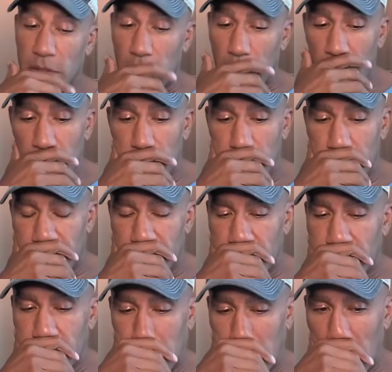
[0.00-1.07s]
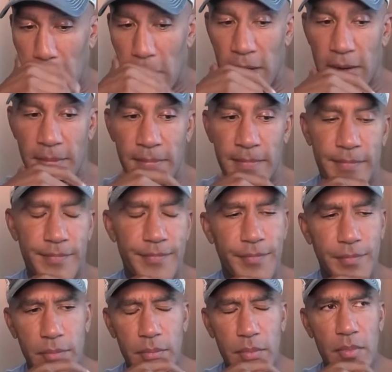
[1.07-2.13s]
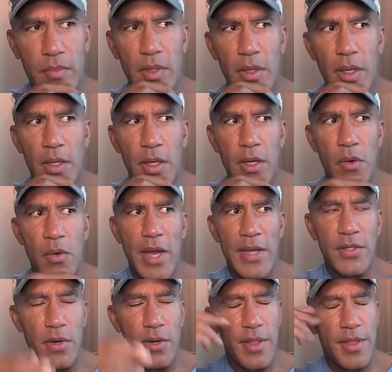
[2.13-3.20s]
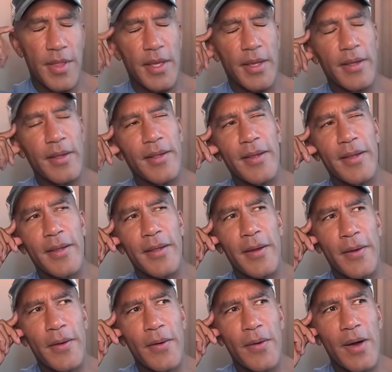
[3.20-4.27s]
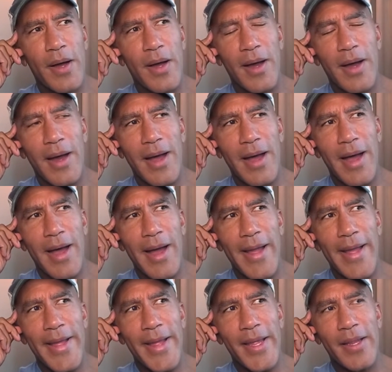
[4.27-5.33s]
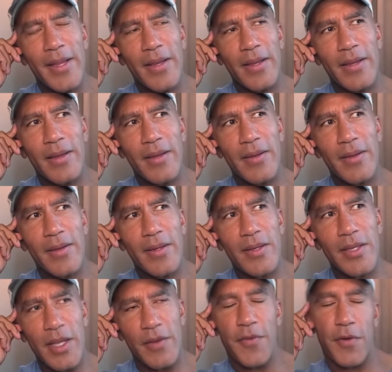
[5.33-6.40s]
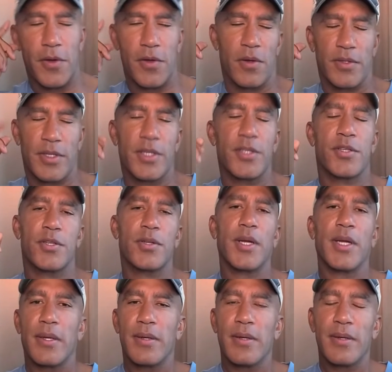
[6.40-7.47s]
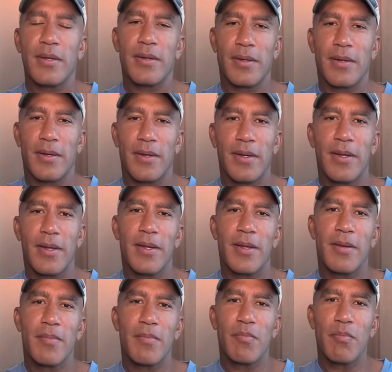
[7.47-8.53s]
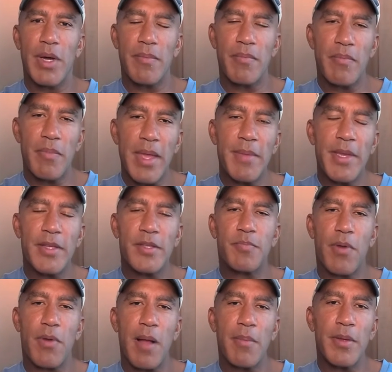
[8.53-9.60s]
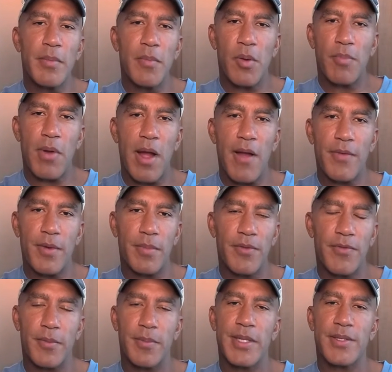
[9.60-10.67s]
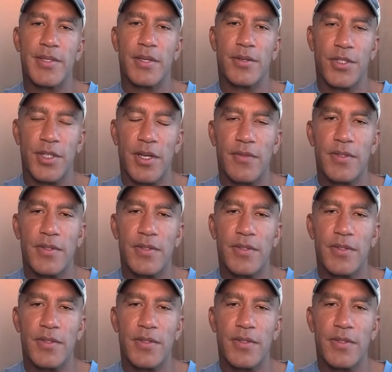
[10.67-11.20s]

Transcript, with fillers: And so, um, you know, I sort of think, you know, I dig for gold as a trader but maybe it's probably more profitable for me to sell